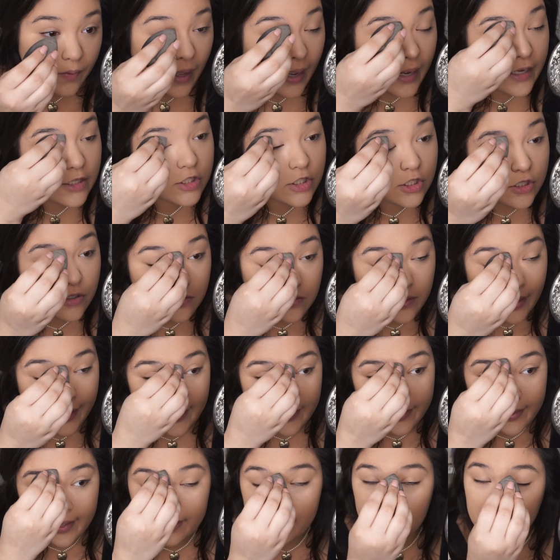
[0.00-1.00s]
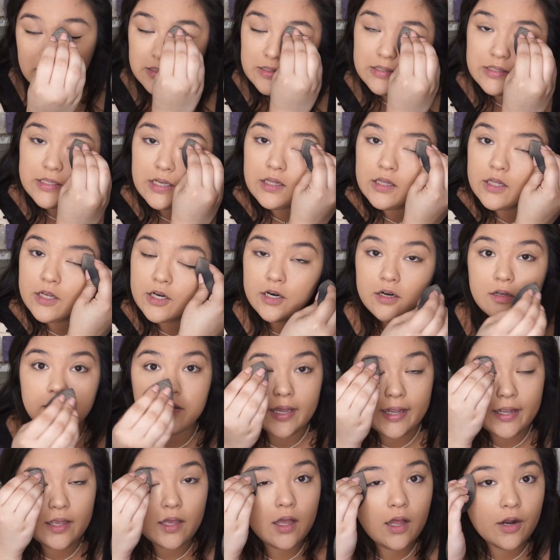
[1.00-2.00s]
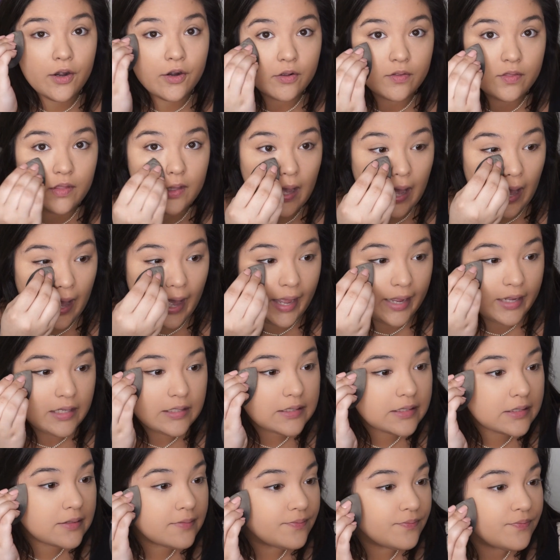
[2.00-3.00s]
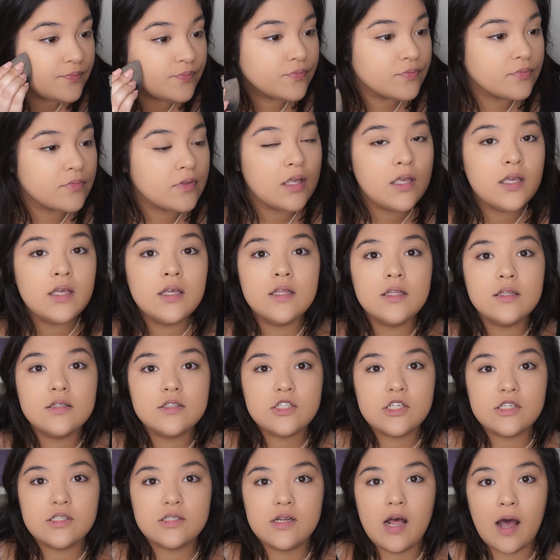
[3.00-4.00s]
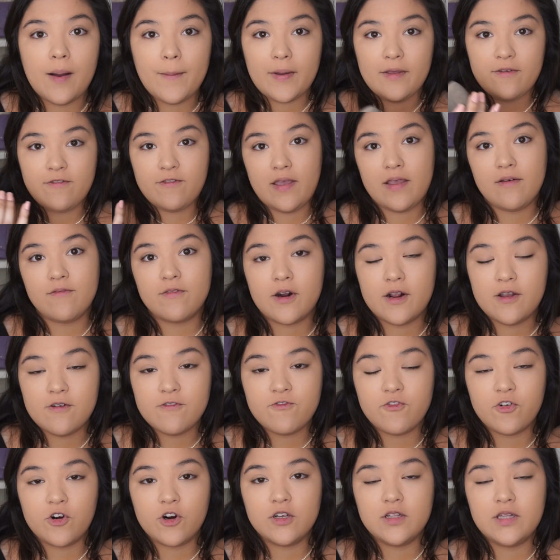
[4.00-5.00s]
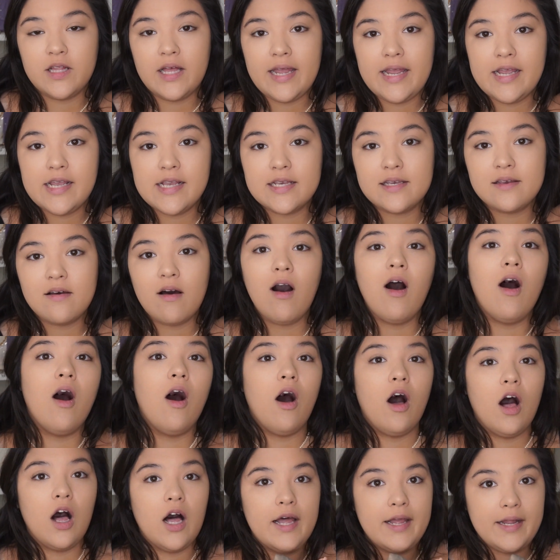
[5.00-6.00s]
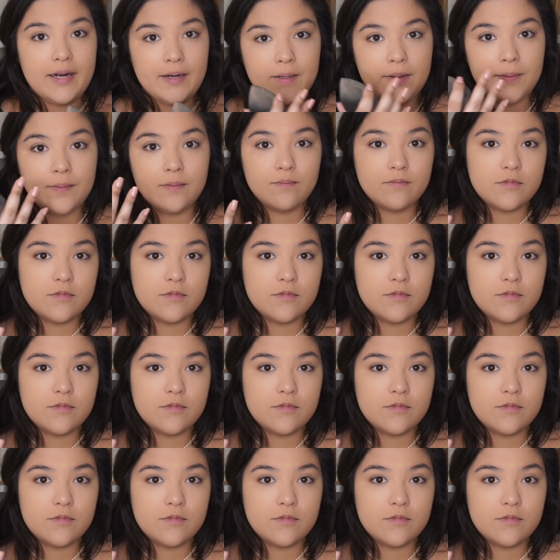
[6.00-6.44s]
I do like that concealer, like under the eyes. It's just not my favorite for like on